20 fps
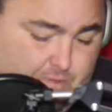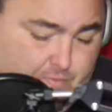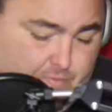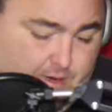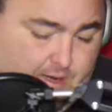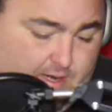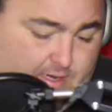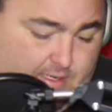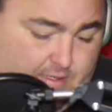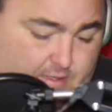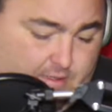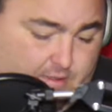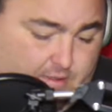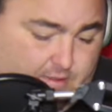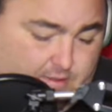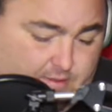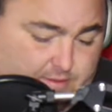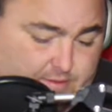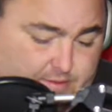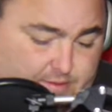Brandon
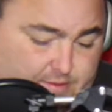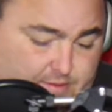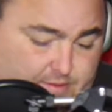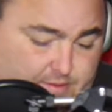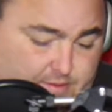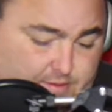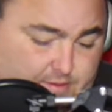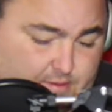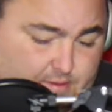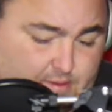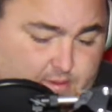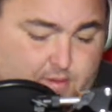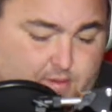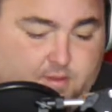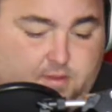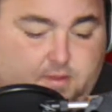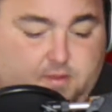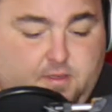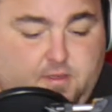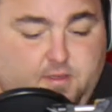Cooks.
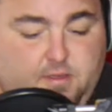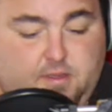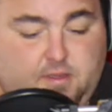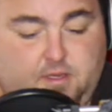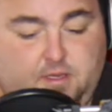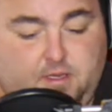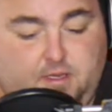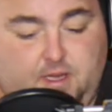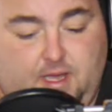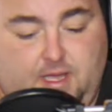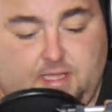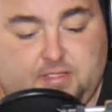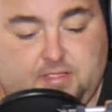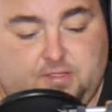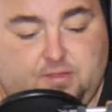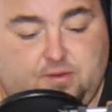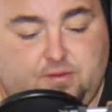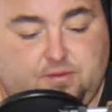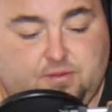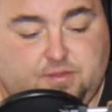I
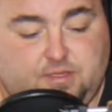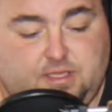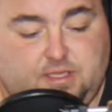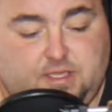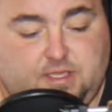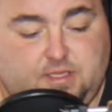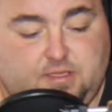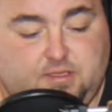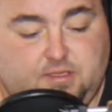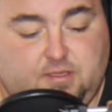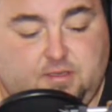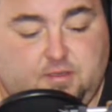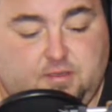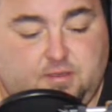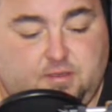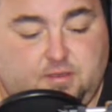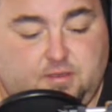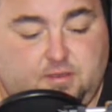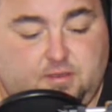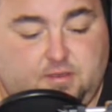don't think they're
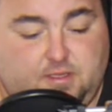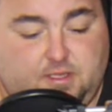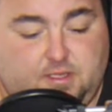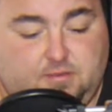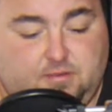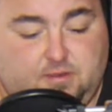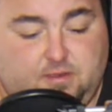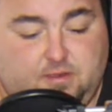gonna let him